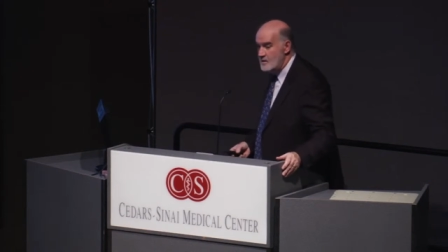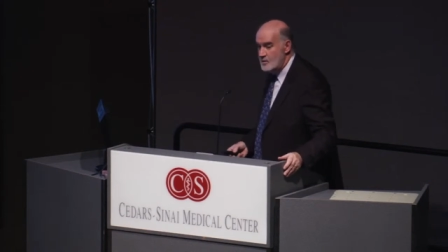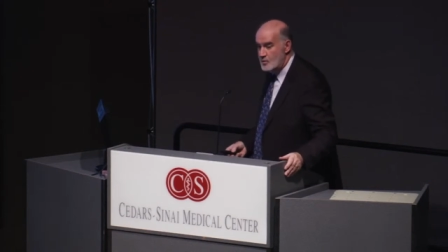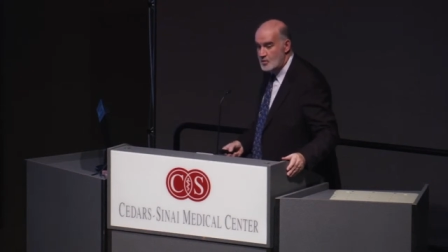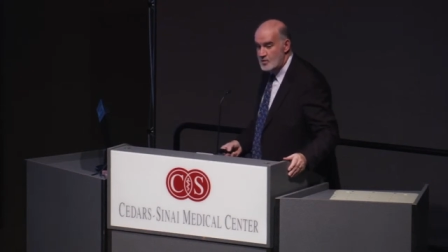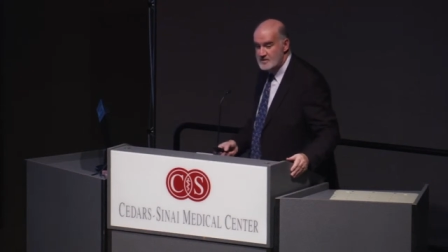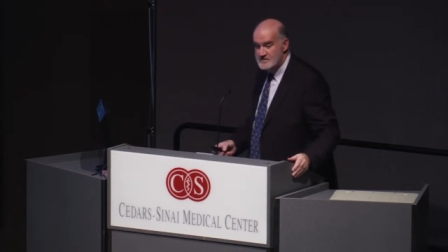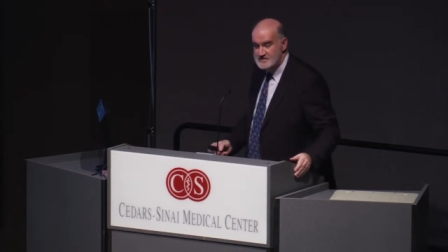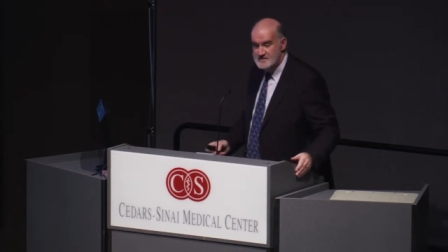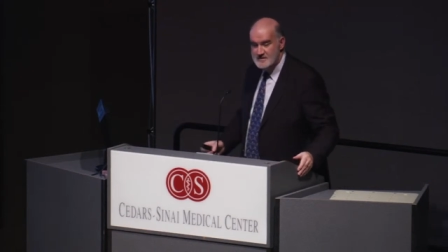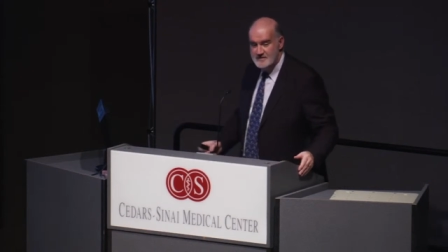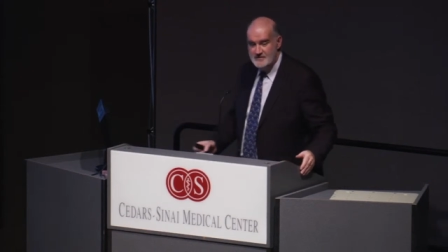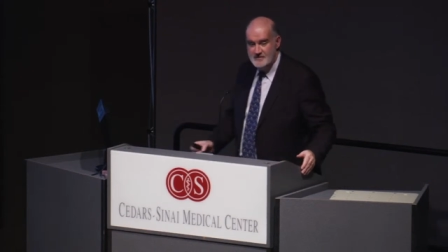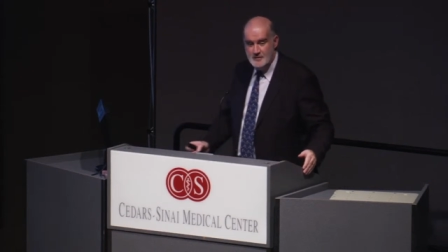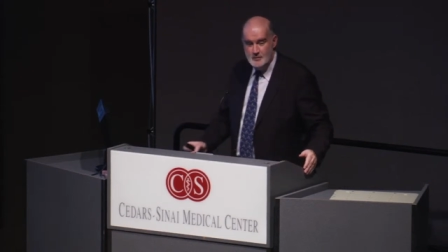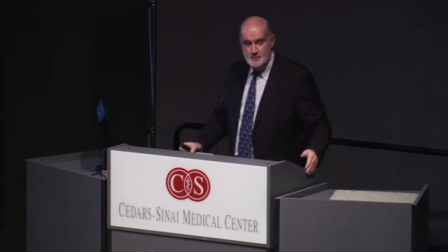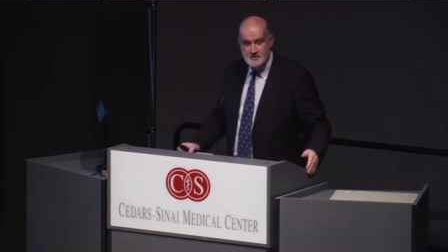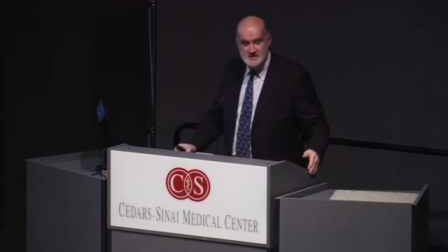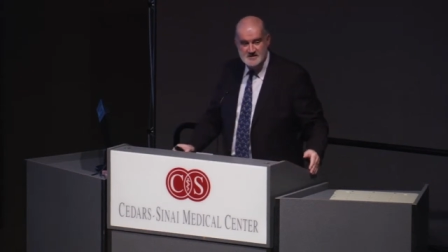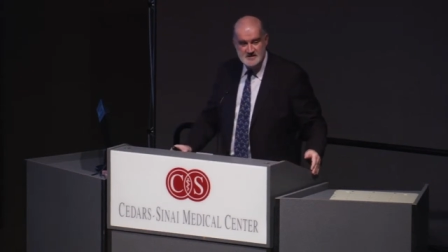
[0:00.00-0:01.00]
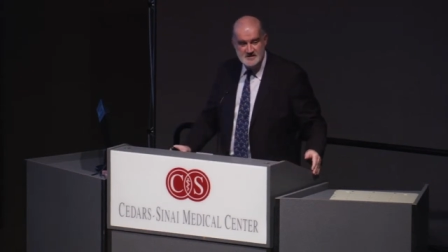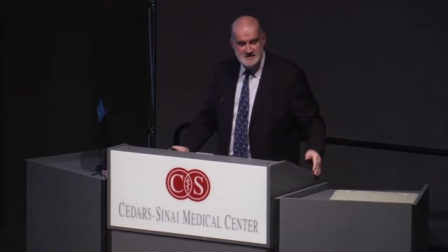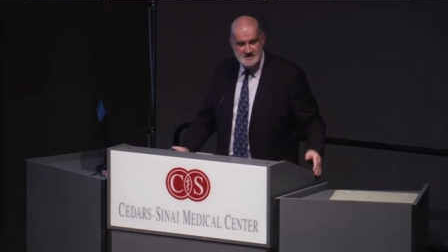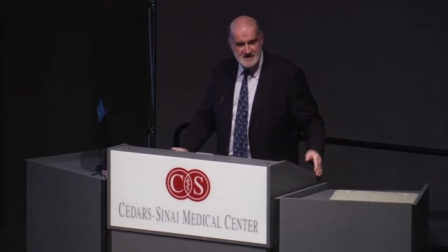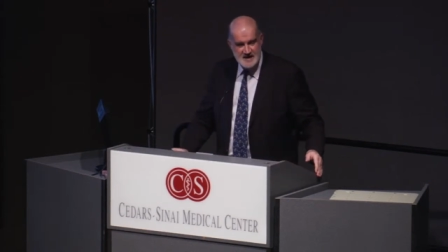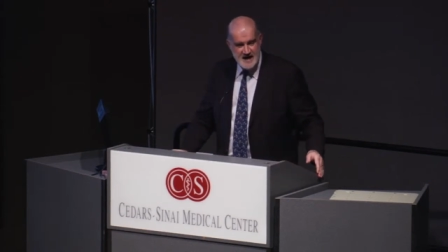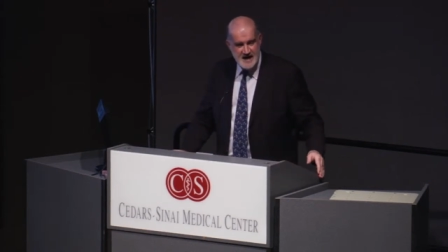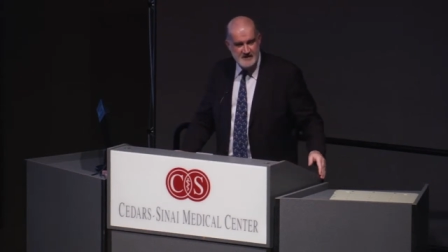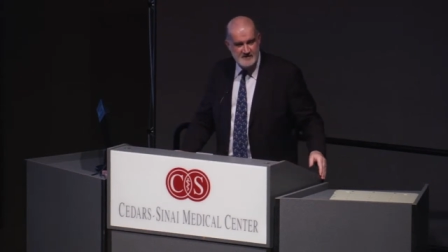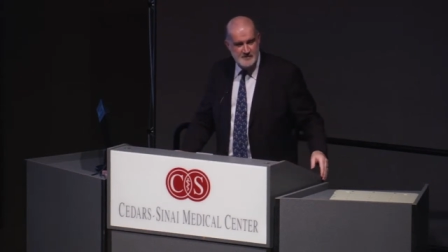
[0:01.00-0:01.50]
Whereas if your risk is
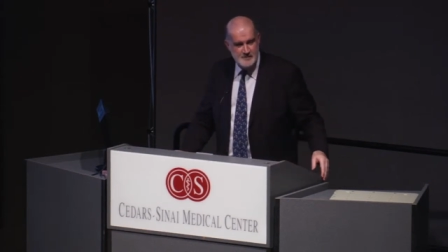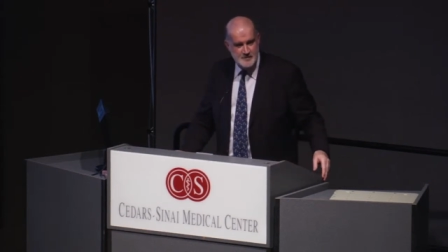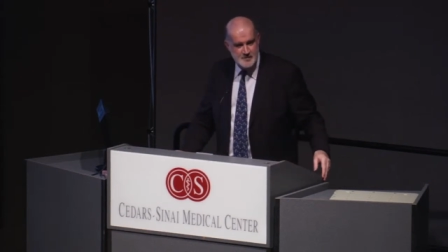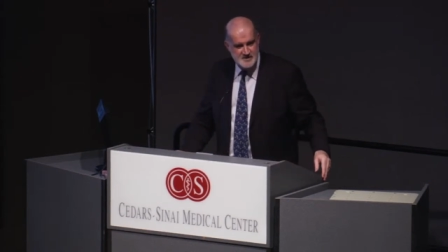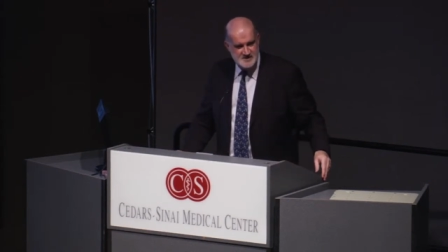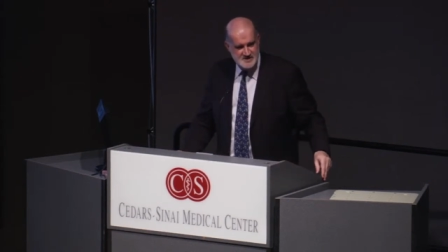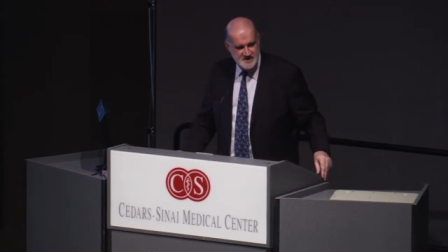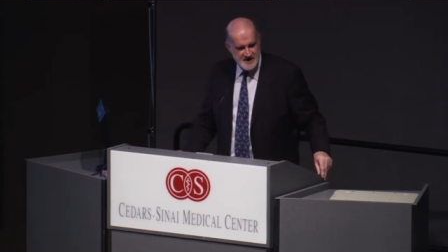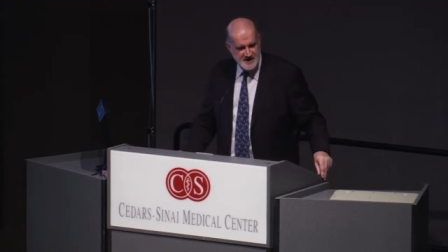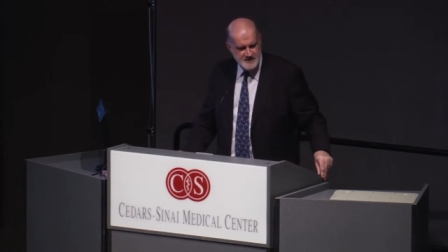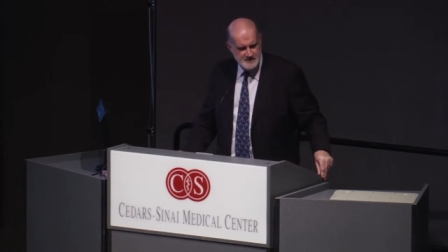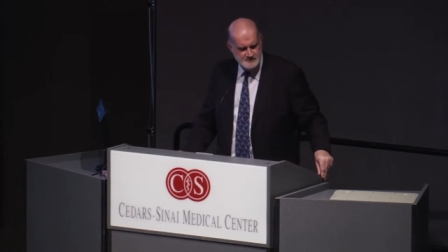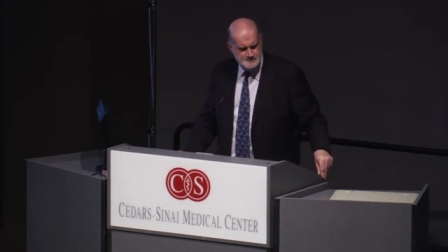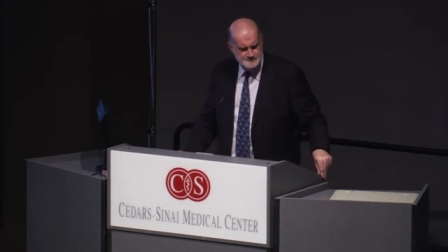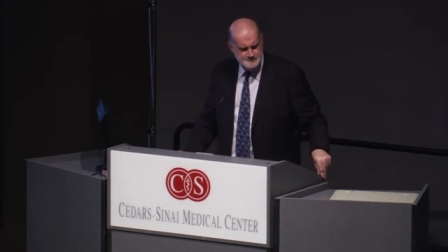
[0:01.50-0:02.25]
100%,